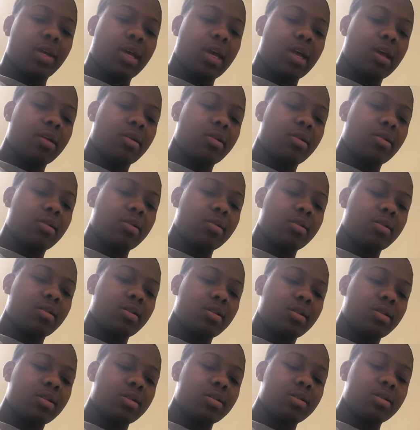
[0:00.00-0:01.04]
cat card
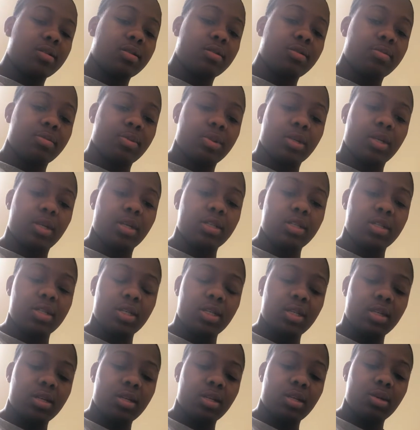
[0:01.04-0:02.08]
that easily, but that's
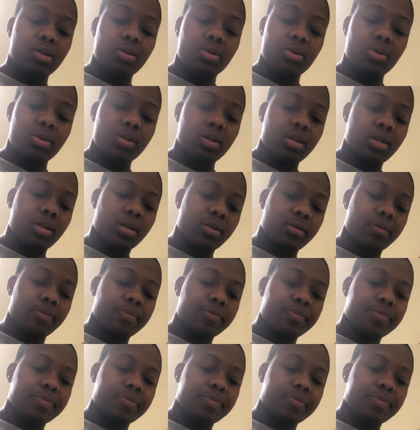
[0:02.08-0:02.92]
neither here nor there.